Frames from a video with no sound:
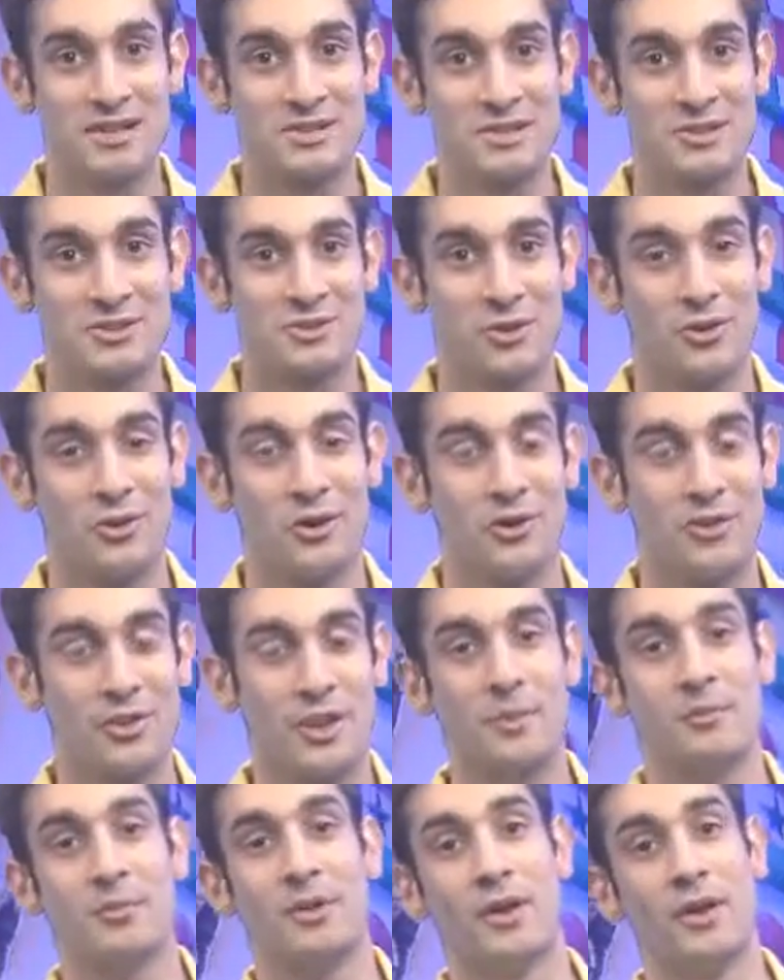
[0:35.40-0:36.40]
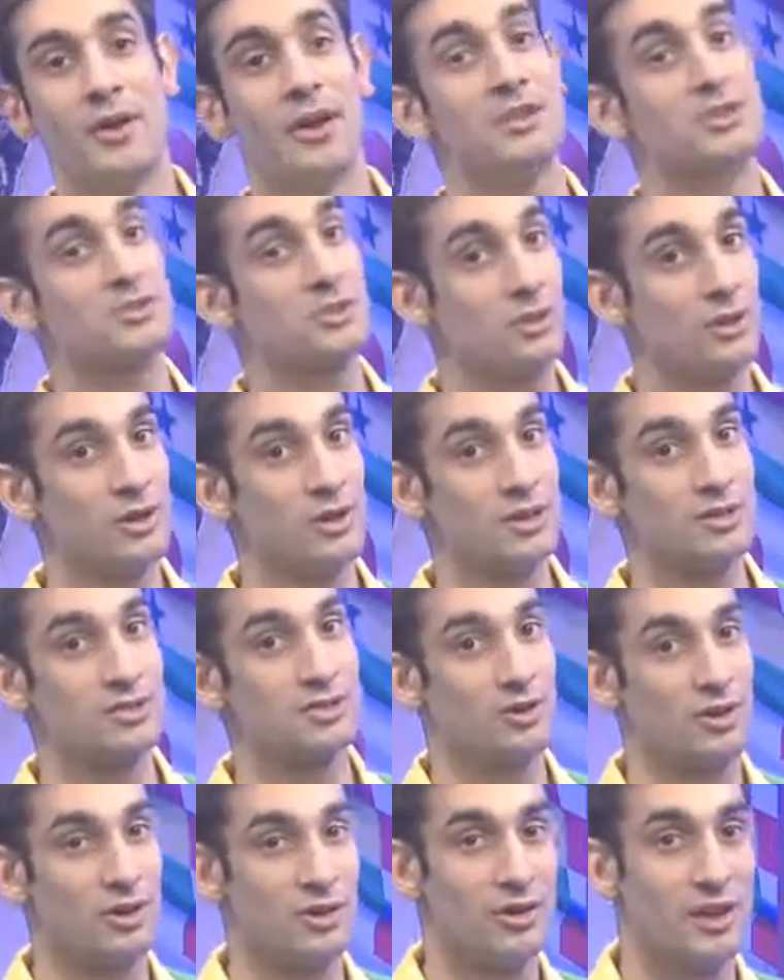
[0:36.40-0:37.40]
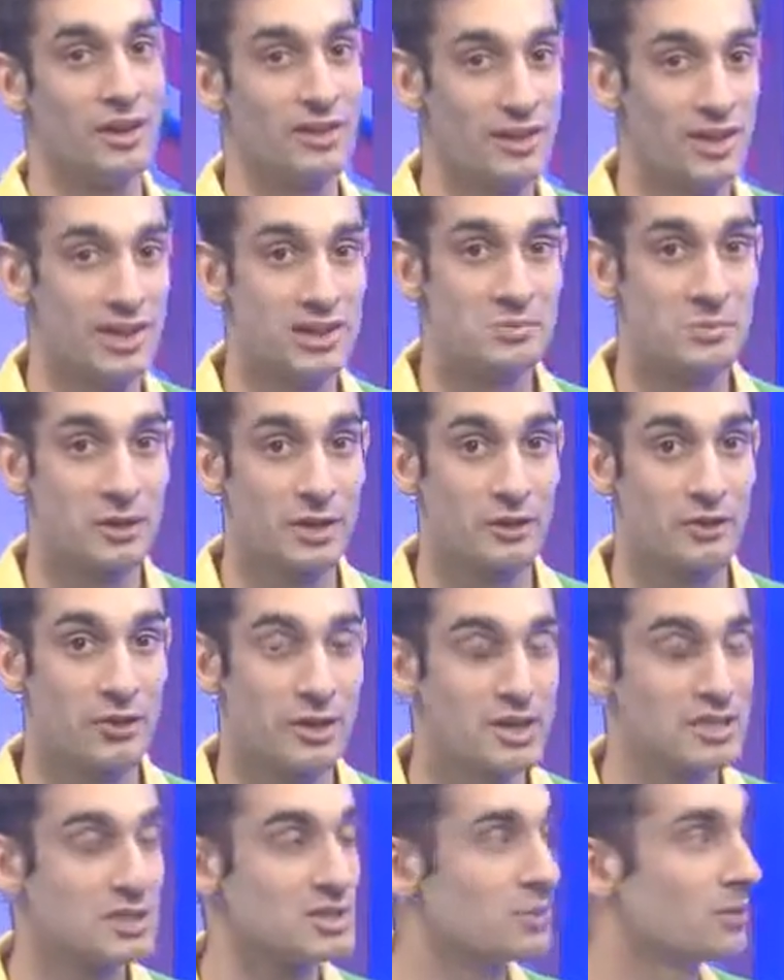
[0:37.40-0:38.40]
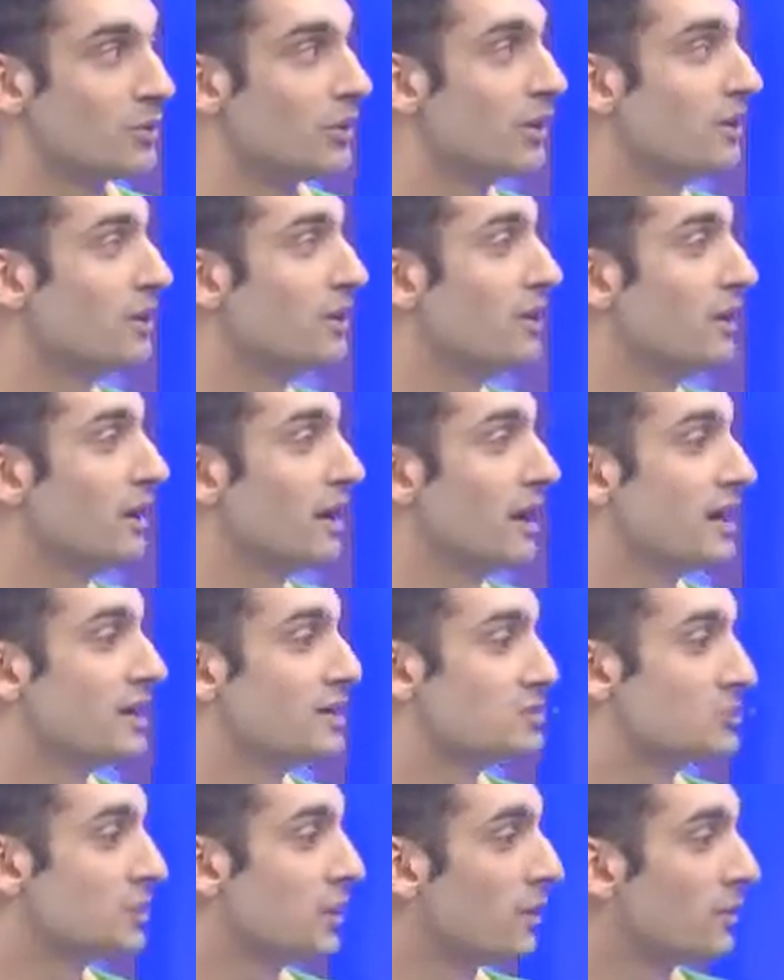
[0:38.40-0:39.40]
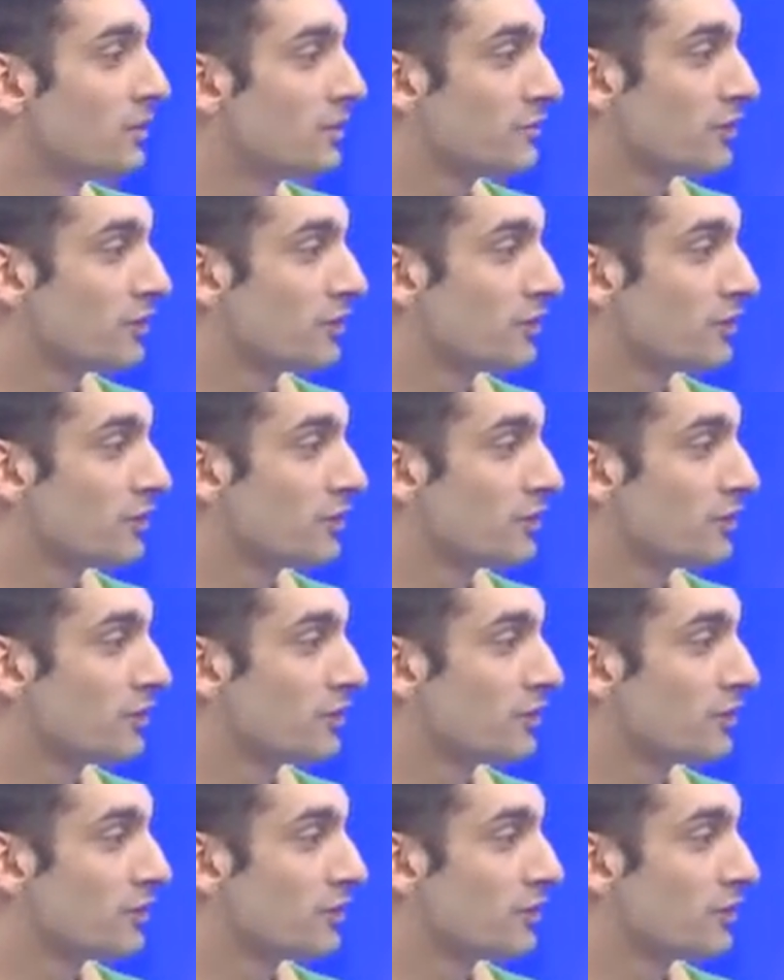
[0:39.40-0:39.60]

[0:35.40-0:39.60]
draw on them. A scoreless draw nonetheless, but a crazy one as well. We've